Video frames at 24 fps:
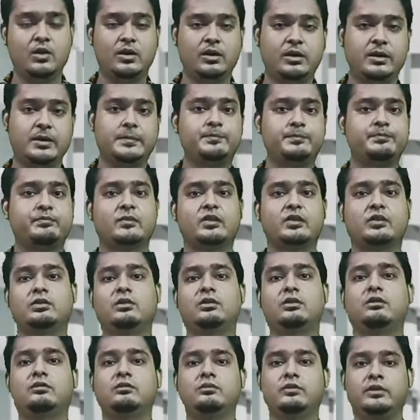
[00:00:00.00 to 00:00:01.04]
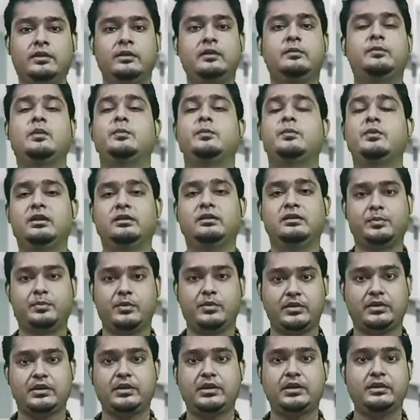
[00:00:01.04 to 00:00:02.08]
Okay, so we will prepare the
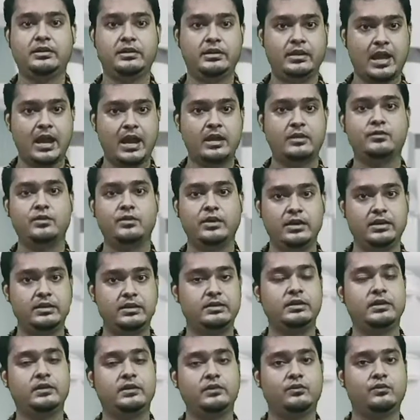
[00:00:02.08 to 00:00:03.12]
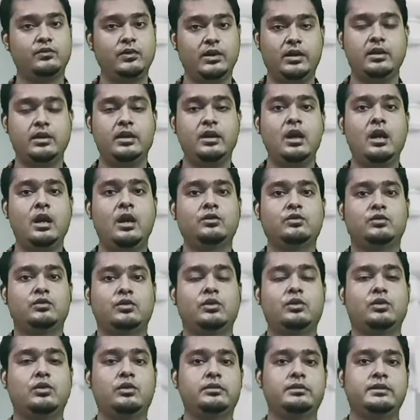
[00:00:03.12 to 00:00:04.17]
patient in that way, in this way.
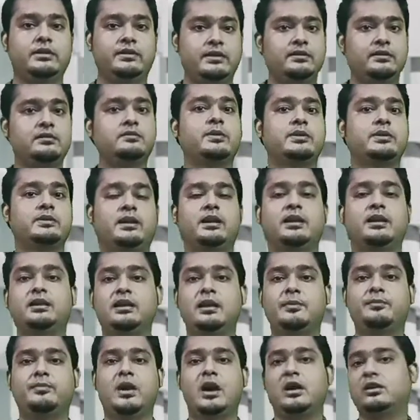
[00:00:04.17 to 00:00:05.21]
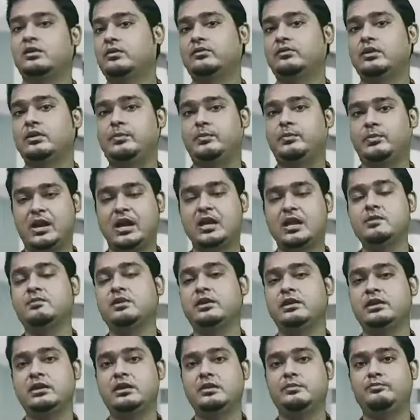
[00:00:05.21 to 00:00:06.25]
So this is basically a part of the
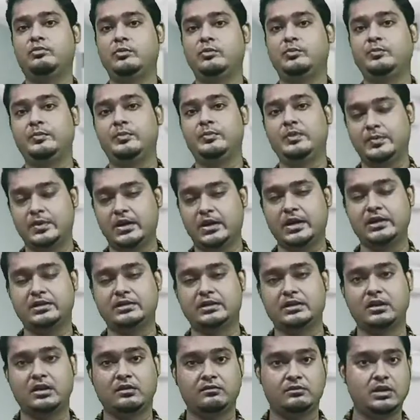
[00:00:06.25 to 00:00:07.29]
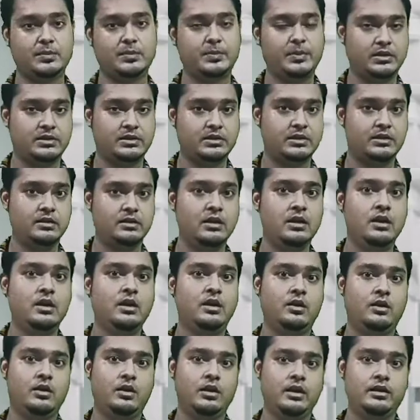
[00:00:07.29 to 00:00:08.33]
primary preparation of the patient.
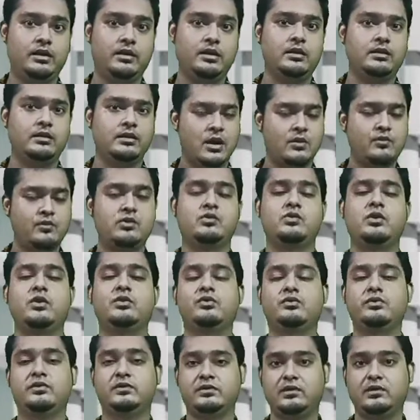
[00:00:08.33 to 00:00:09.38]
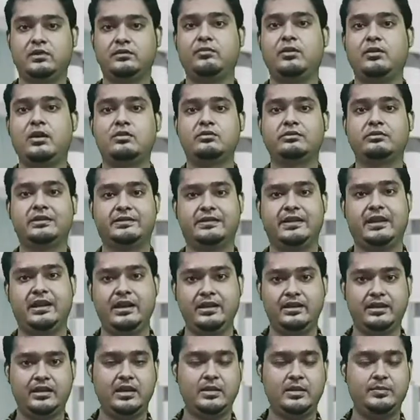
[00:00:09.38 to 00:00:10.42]
And now we are going to discuss about the
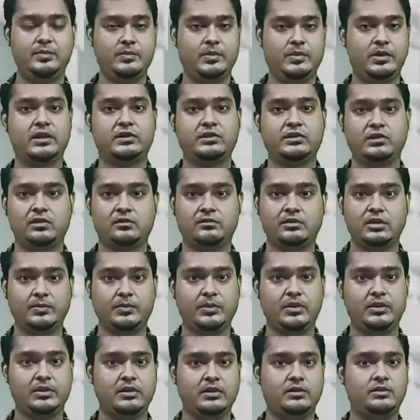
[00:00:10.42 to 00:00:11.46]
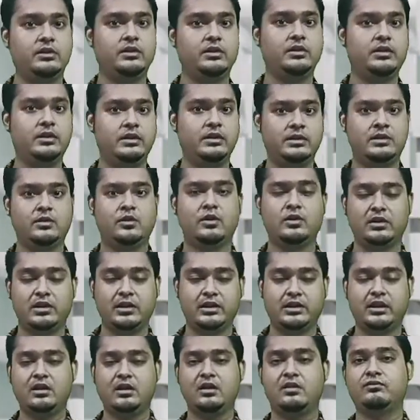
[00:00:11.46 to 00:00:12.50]
secondary preparation of the patient. So on
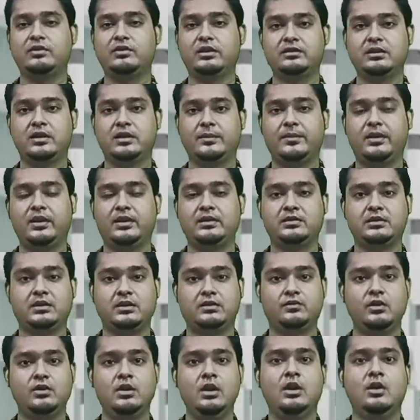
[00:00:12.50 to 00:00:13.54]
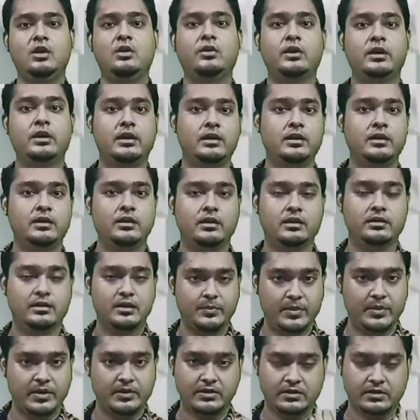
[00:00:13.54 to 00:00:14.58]
the day of the examination, when
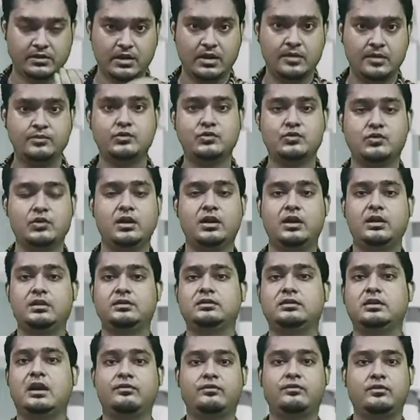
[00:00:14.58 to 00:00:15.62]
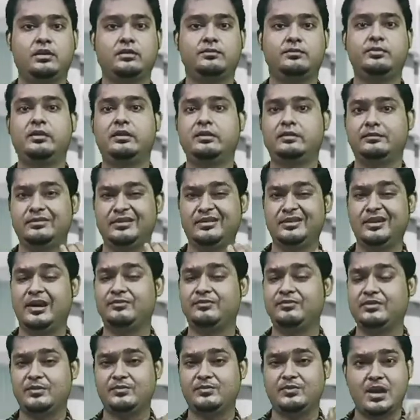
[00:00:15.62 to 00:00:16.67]
the patient come to us after
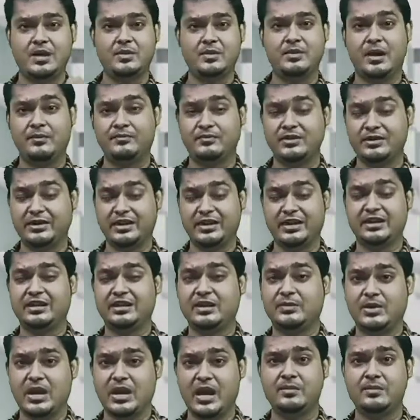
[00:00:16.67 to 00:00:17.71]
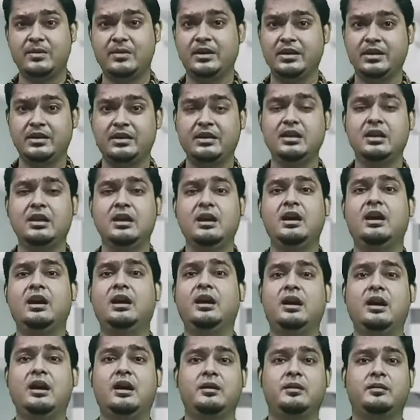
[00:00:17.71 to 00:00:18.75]
taking the primary
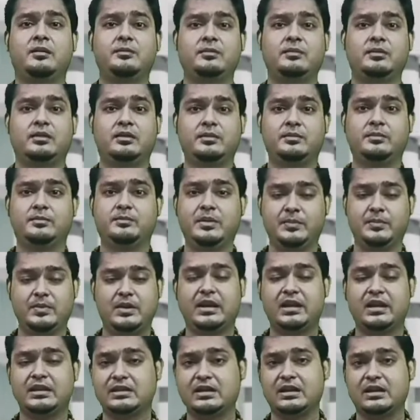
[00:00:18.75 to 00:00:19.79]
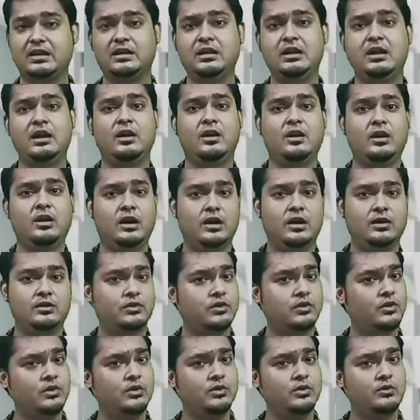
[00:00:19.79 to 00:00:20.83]
preparation,
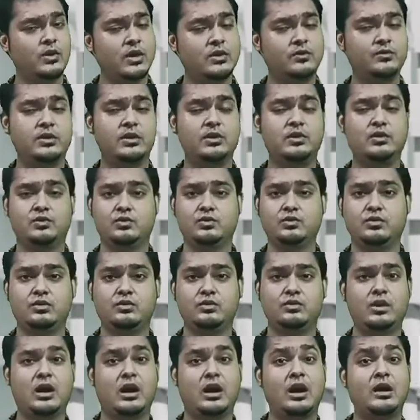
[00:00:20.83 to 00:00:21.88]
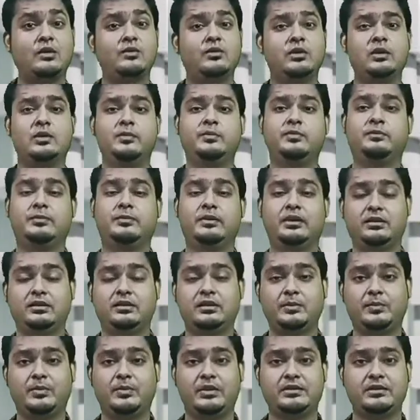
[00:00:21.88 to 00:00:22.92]
so what we will do? How we will prepare
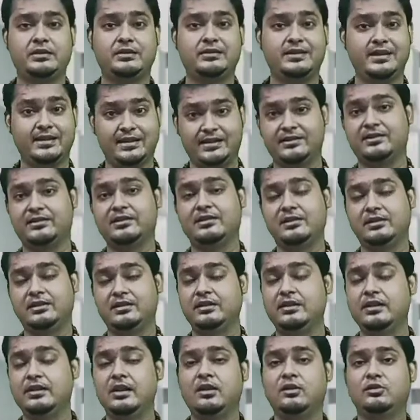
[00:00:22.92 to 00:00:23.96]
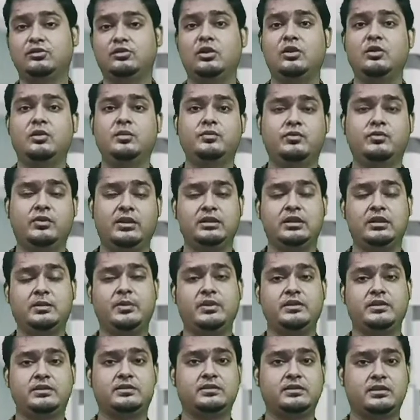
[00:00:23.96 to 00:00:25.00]
the patient secondarily? So when the
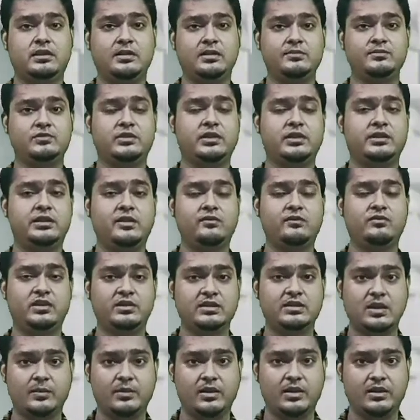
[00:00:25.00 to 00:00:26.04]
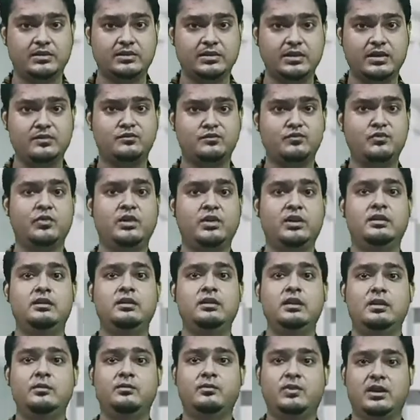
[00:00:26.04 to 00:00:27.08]
patient comes on the day of the examination, we
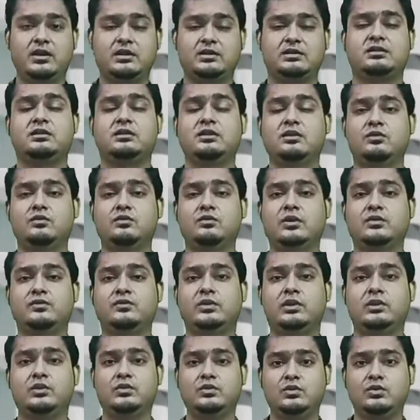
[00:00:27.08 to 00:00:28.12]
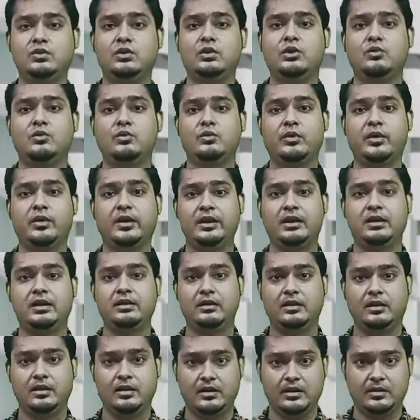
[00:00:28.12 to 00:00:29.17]
will first, what we will do, we
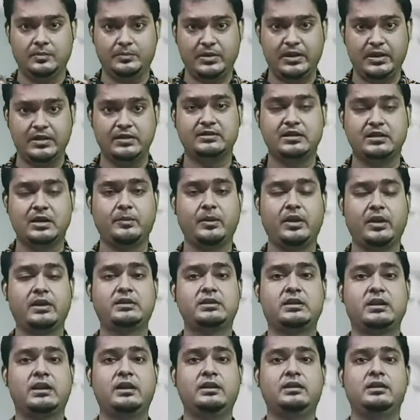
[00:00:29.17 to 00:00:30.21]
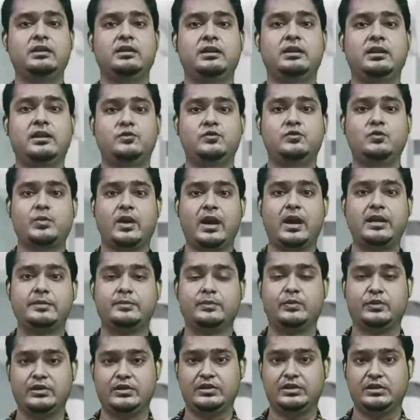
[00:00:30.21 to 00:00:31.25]
will place the patient in a
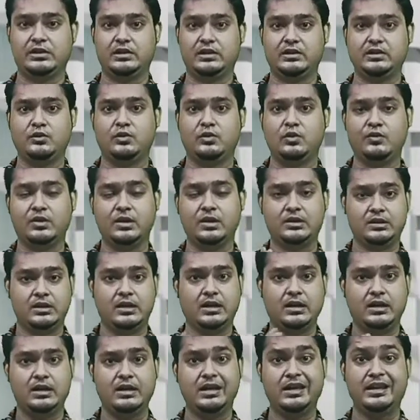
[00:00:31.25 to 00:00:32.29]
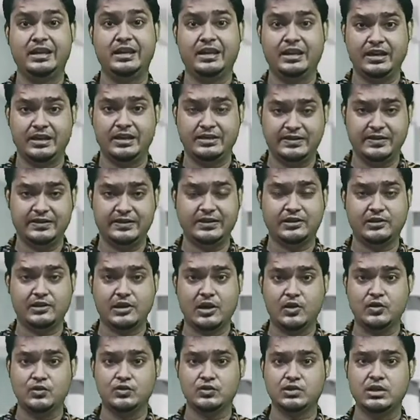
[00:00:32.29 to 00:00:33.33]
supine position over the CT
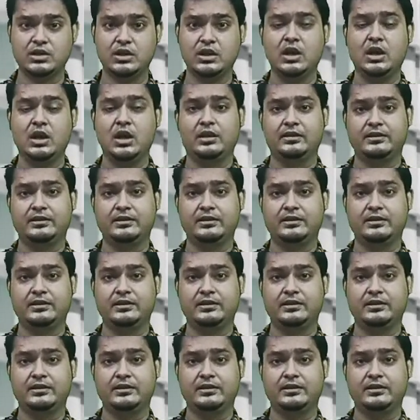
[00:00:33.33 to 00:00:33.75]
couch.